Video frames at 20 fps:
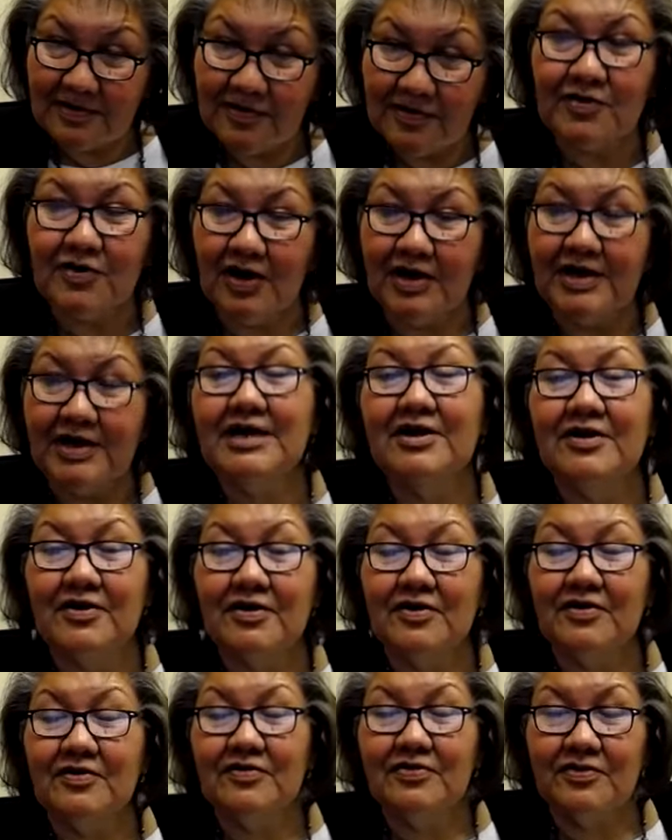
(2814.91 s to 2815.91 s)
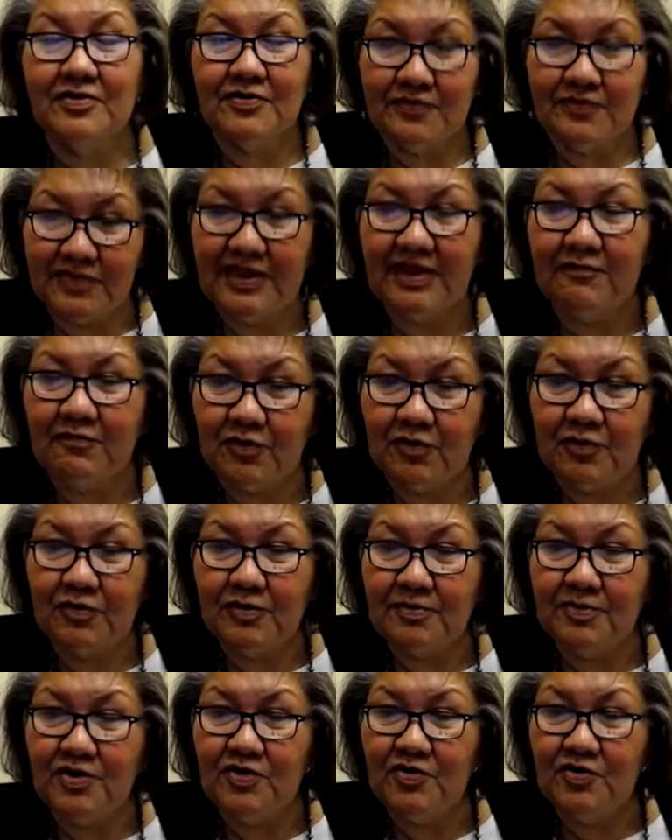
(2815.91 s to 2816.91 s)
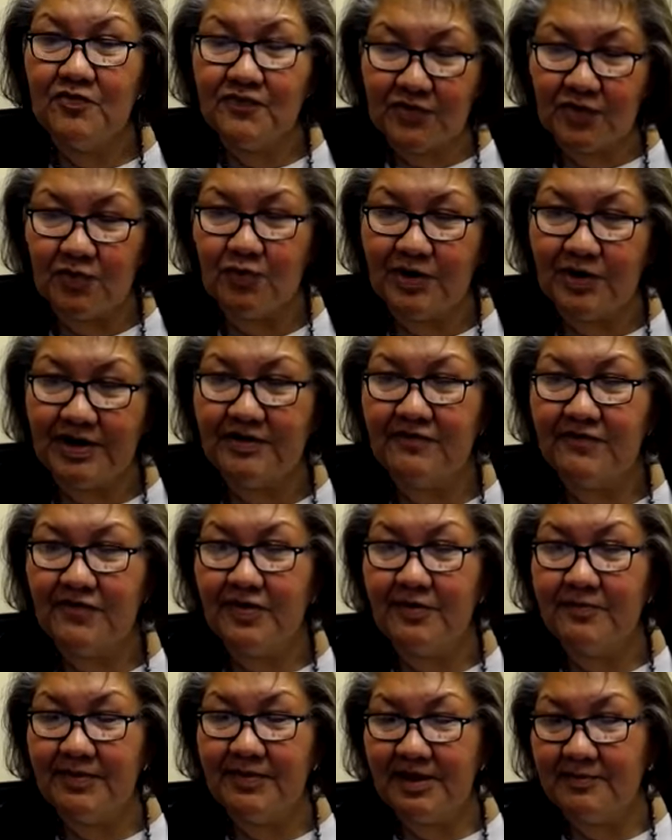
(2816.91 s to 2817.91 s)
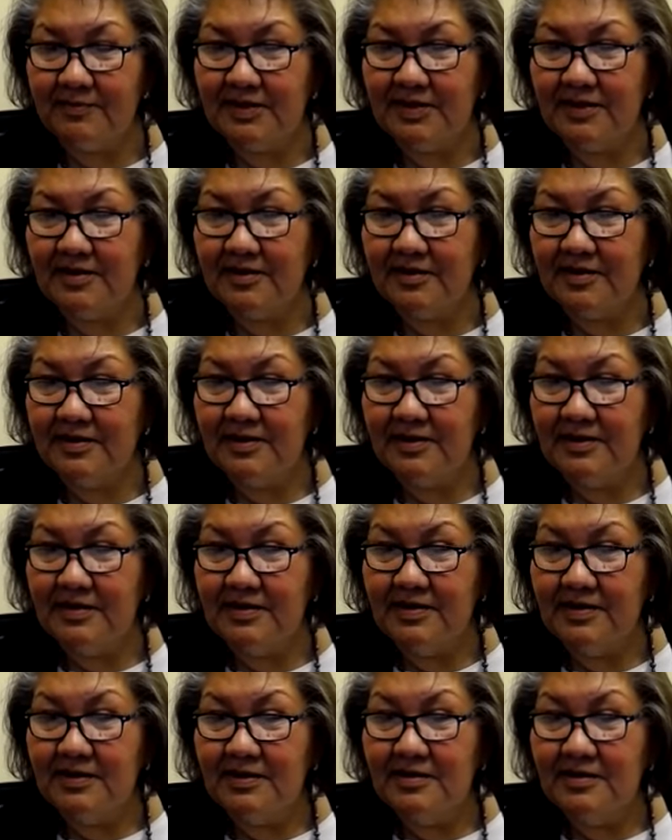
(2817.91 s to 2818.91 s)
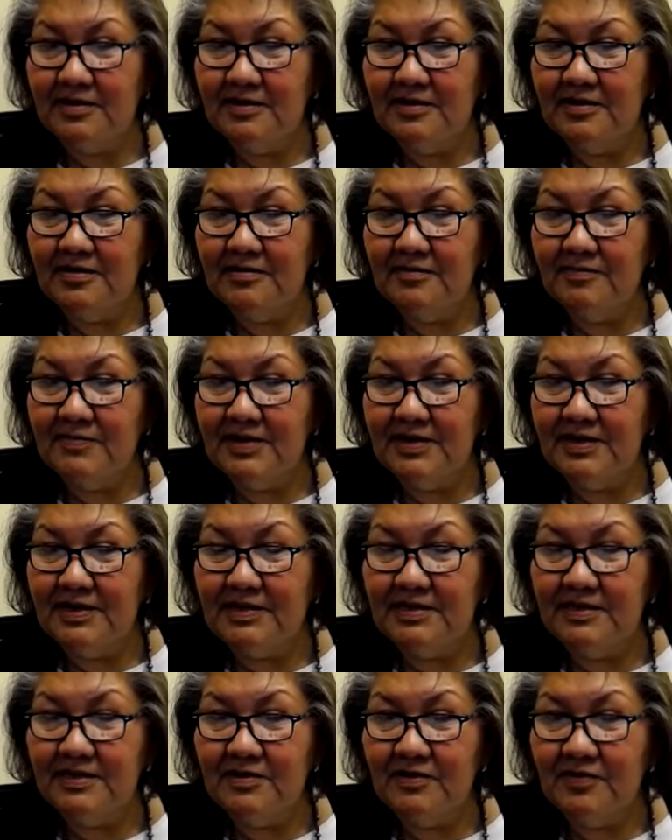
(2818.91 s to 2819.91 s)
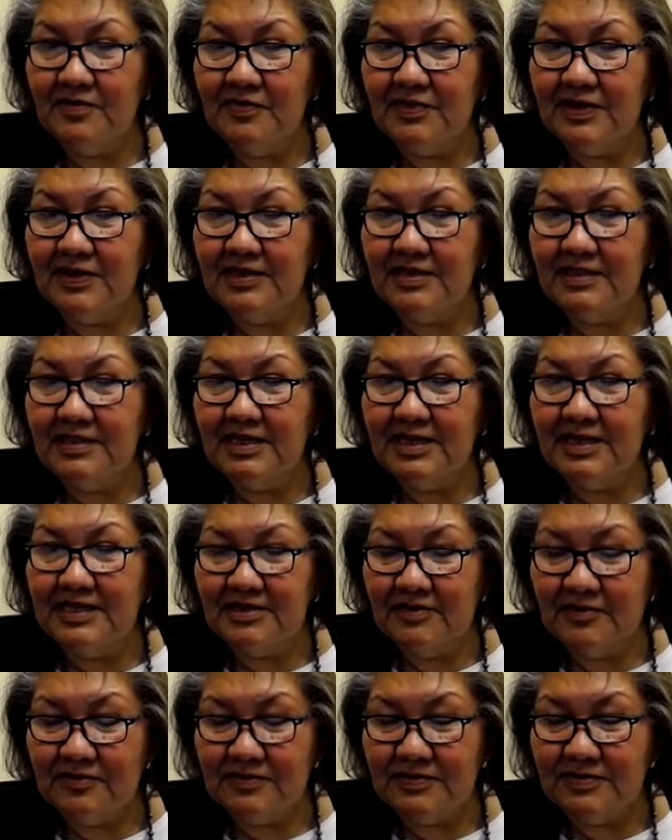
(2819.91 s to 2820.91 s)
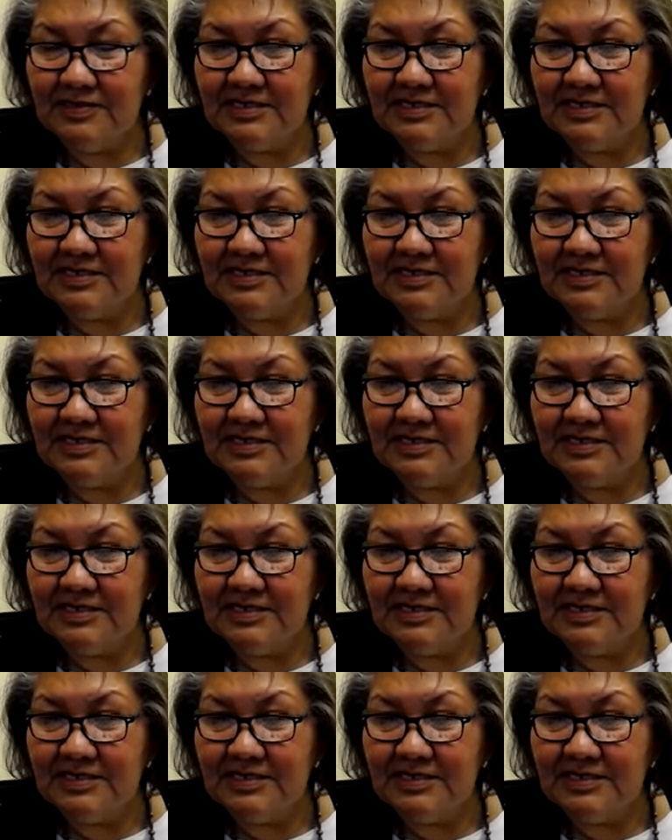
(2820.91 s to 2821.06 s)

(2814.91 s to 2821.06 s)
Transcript: they're not here, they're, they were removed or whatever it may be. But you know, they they don't.